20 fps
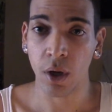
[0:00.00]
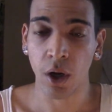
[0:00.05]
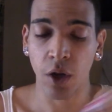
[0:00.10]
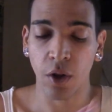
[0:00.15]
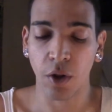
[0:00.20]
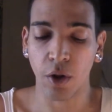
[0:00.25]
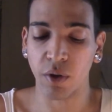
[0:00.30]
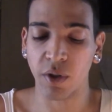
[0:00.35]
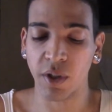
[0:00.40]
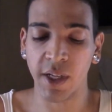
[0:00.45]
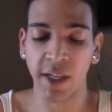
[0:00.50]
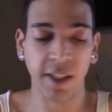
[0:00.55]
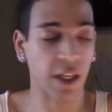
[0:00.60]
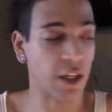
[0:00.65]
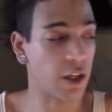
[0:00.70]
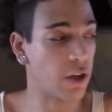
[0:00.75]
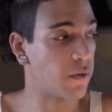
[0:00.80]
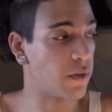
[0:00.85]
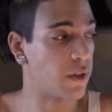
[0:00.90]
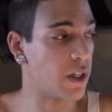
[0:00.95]
Those things that
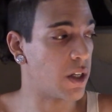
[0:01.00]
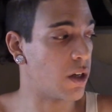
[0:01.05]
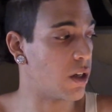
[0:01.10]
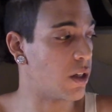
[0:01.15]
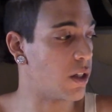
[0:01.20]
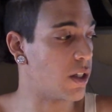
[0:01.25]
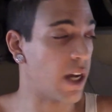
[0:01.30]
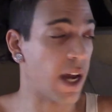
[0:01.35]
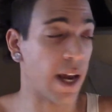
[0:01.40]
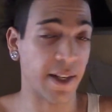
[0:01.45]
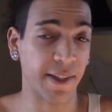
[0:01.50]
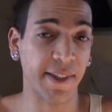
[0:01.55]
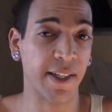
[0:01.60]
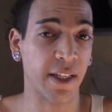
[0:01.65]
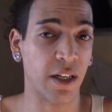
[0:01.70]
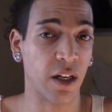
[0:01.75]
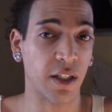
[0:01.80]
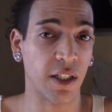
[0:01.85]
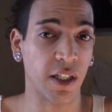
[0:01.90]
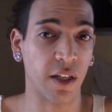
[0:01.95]
you've seen on as seen
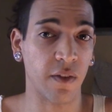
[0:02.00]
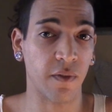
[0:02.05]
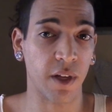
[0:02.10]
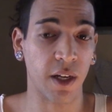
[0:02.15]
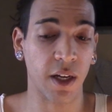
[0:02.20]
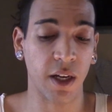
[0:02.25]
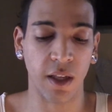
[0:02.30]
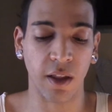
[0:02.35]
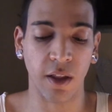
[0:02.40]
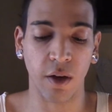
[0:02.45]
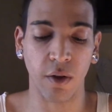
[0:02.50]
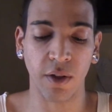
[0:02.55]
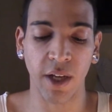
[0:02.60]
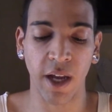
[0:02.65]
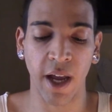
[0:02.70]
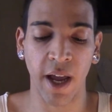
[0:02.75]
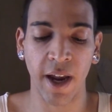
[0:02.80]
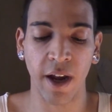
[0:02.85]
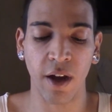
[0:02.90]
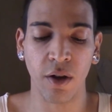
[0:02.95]
on TV in those
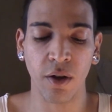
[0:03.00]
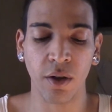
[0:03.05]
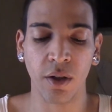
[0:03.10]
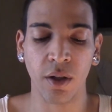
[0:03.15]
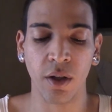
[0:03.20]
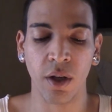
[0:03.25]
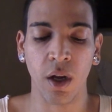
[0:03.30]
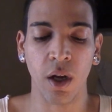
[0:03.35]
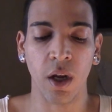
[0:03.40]
aisles.